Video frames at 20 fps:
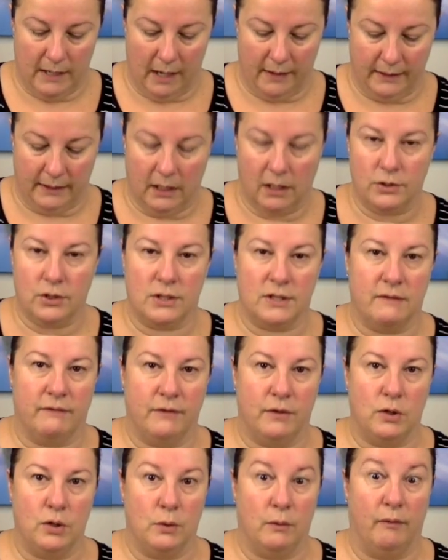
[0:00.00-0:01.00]
I think I'll just
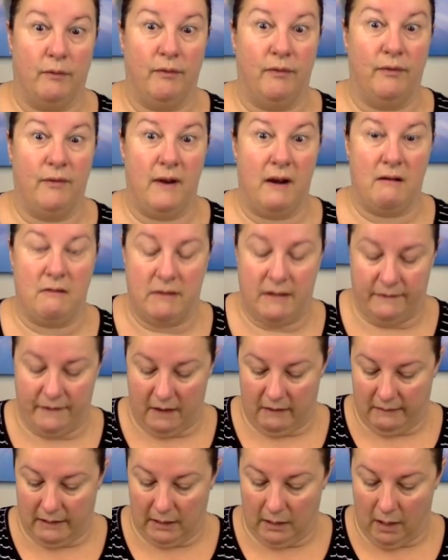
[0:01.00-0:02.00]
do a very,
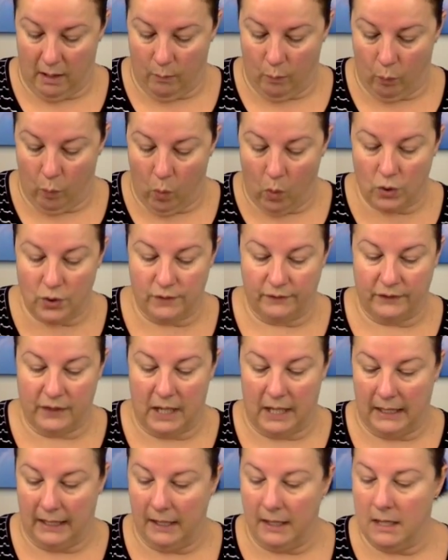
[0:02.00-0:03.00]
very light wash of
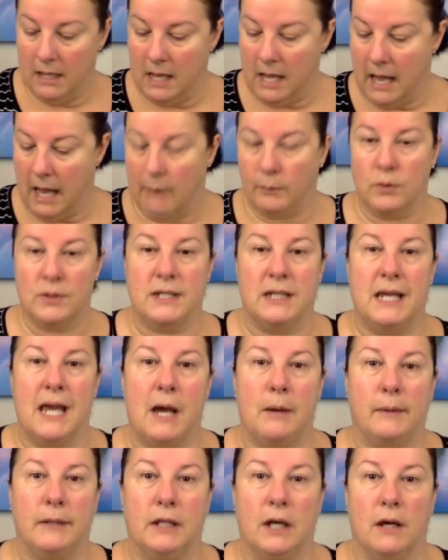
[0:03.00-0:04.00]
colour, and we'll see
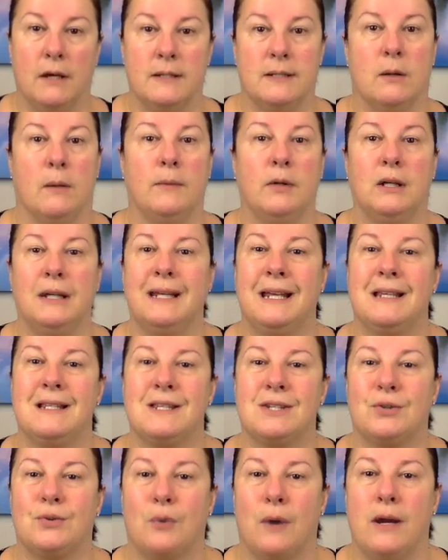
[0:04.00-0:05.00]
how we go. So I'm going to get
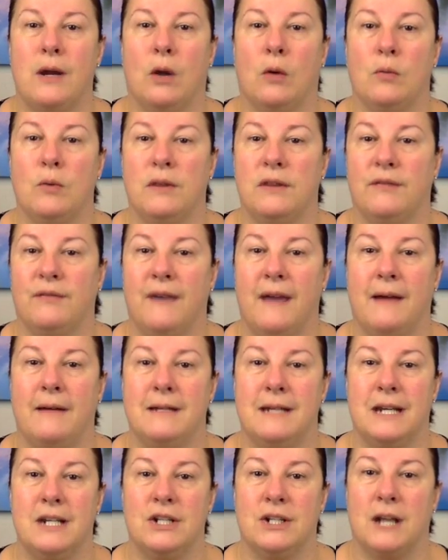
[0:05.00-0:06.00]
straight on with the
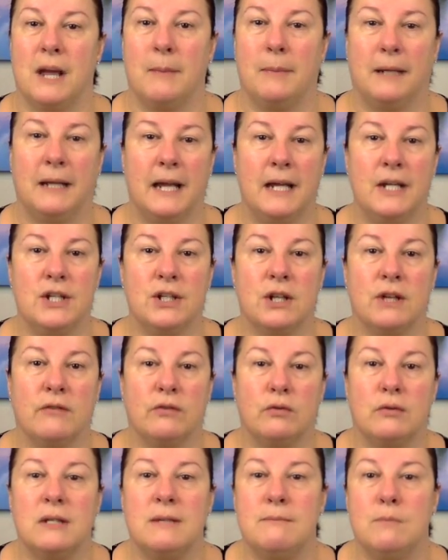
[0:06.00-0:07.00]
foundation application. I've
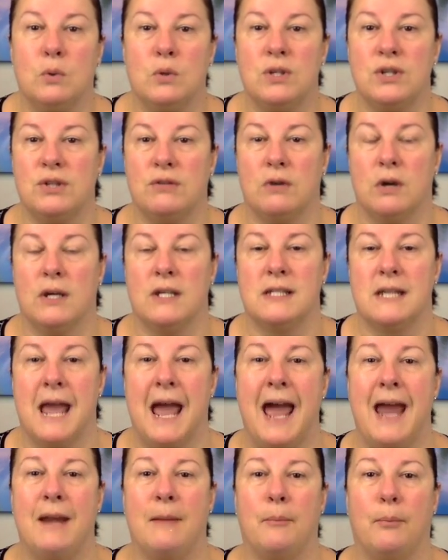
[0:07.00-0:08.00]
already moisturised
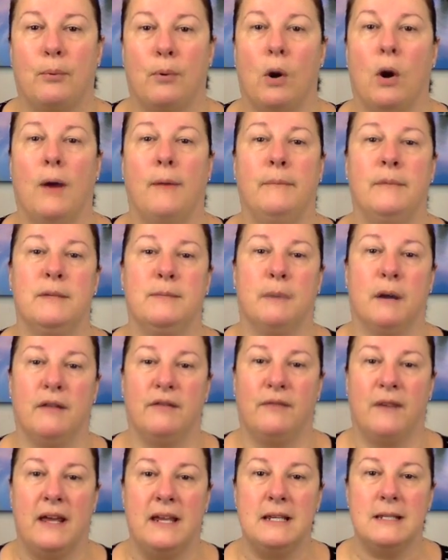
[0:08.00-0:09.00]
and primed my
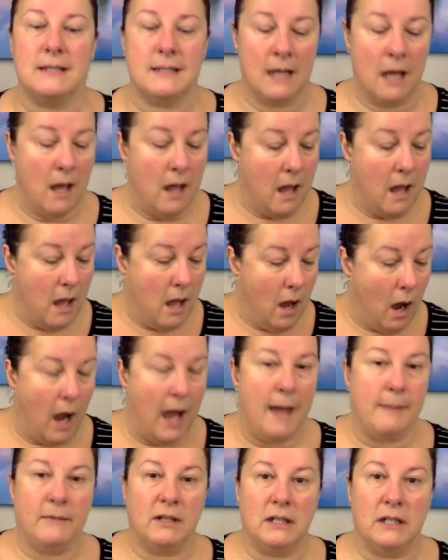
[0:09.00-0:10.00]
face. I
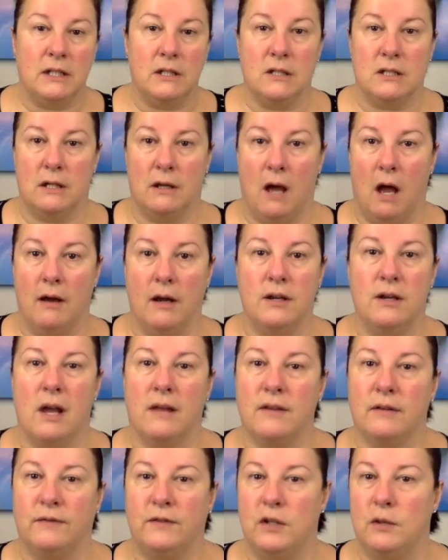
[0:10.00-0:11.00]
am going to use
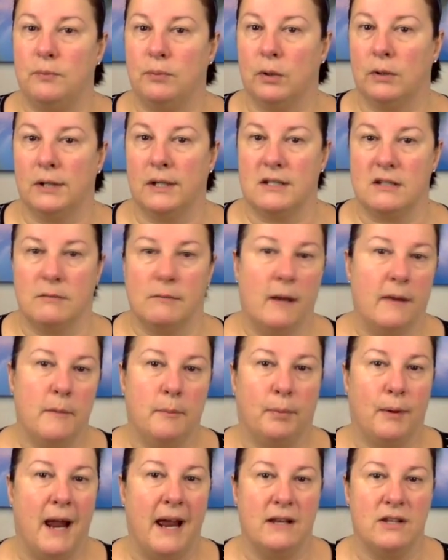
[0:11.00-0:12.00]
another few products from other
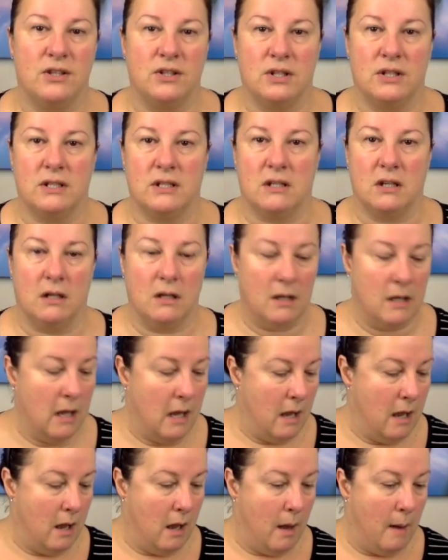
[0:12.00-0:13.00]
brands just to
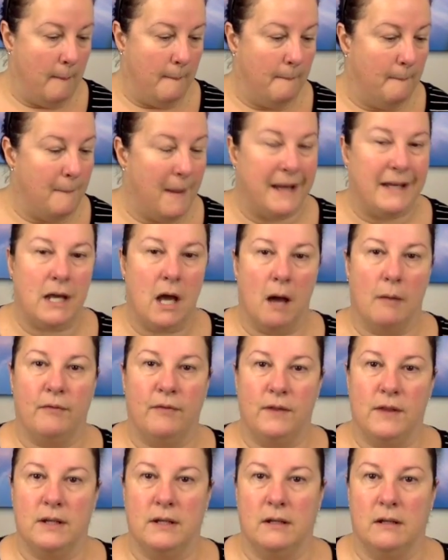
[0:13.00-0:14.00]
make up for
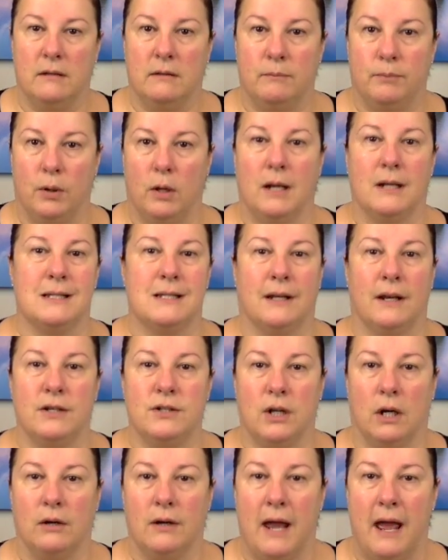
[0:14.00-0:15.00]
the products that I
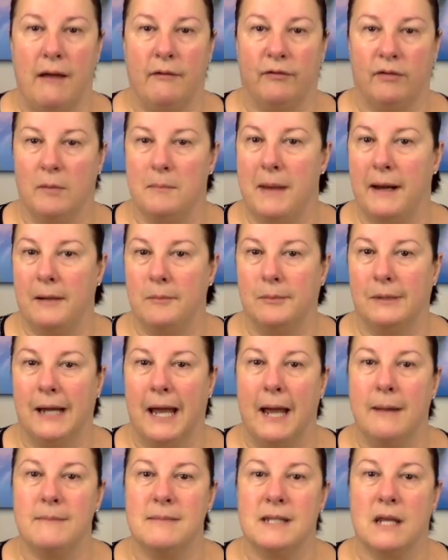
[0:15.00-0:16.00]
don't have from Madam
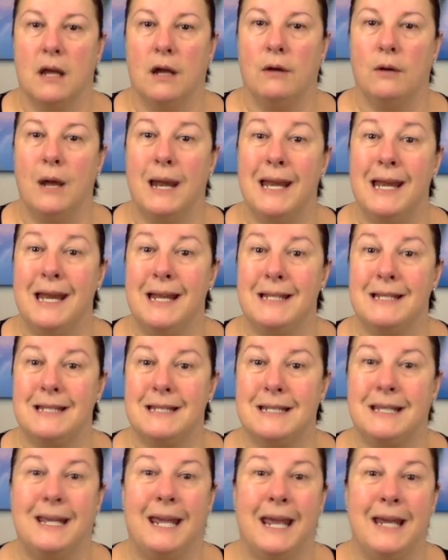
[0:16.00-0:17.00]
Glam, so let's
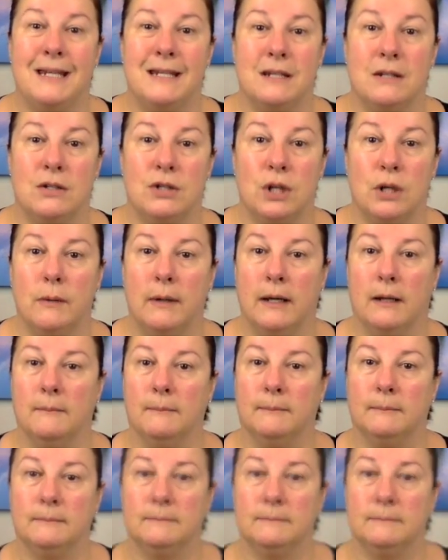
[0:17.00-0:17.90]
get to it.